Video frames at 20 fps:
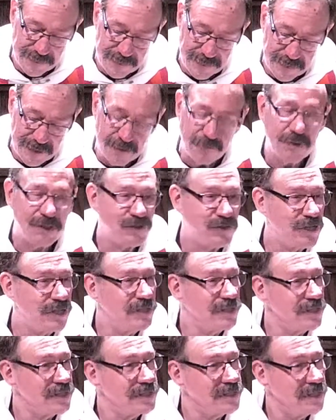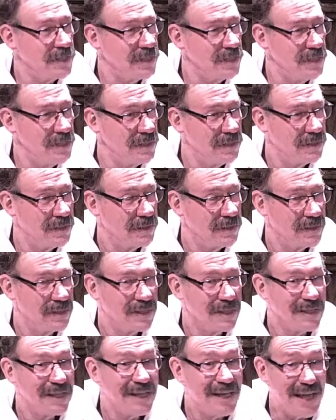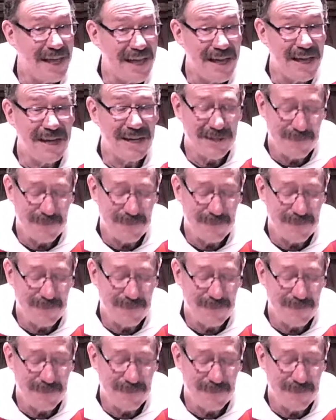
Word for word: of what Jesus did and